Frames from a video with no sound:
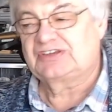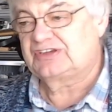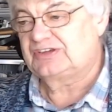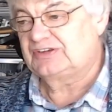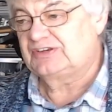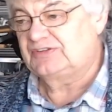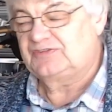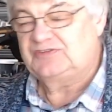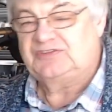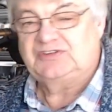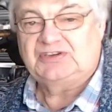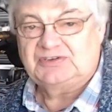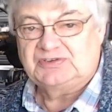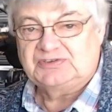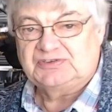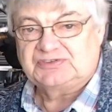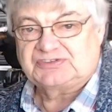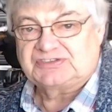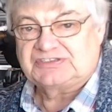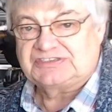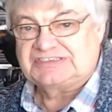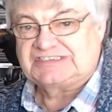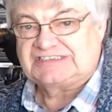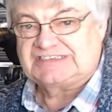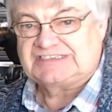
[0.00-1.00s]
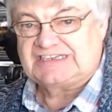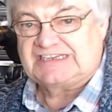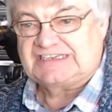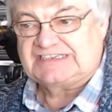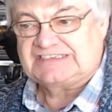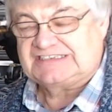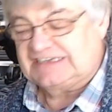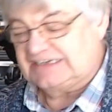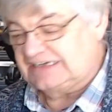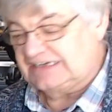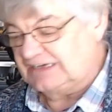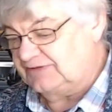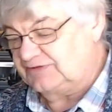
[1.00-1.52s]
confusion
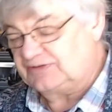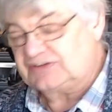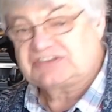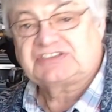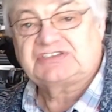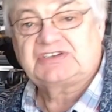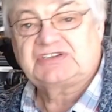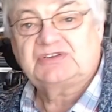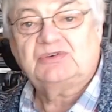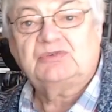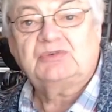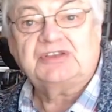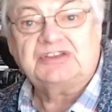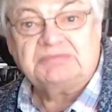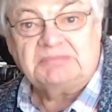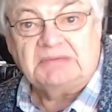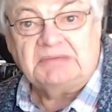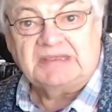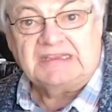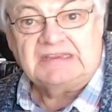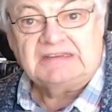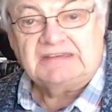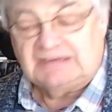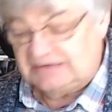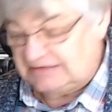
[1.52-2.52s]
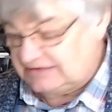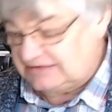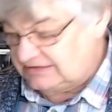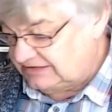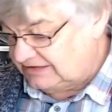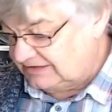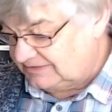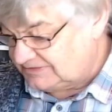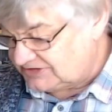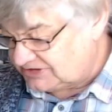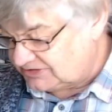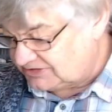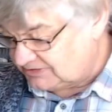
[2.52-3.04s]
sets in. If you're still with me, you
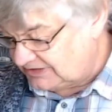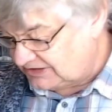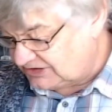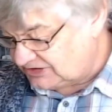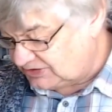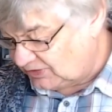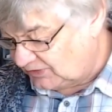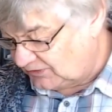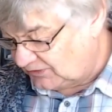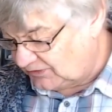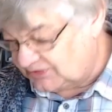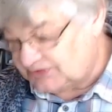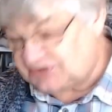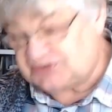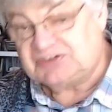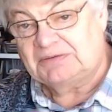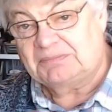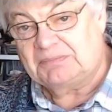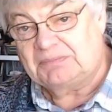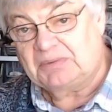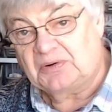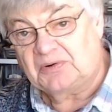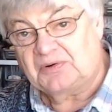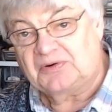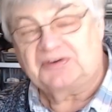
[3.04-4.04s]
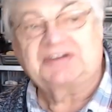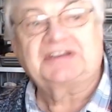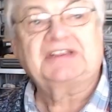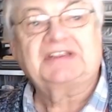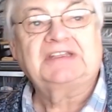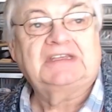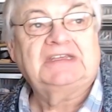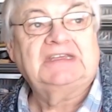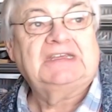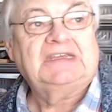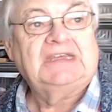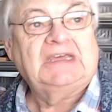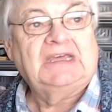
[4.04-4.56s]
haven't switched off because you're bored.
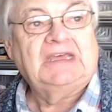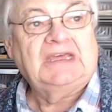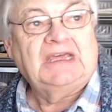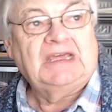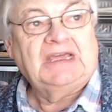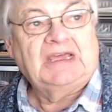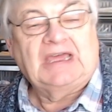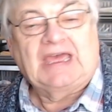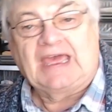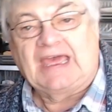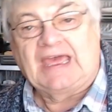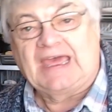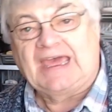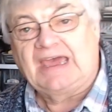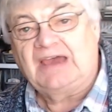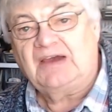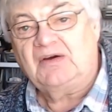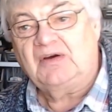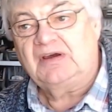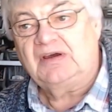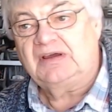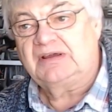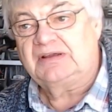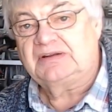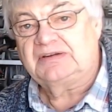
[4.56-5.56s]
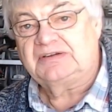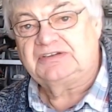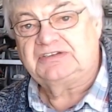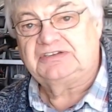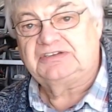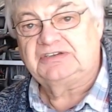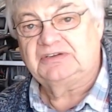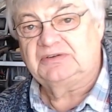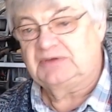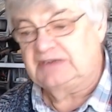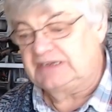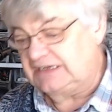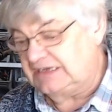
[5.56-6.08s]
How
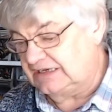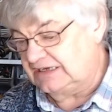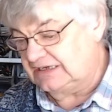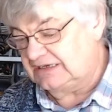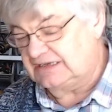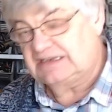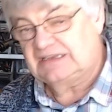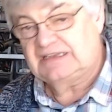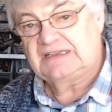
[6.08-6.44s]
do we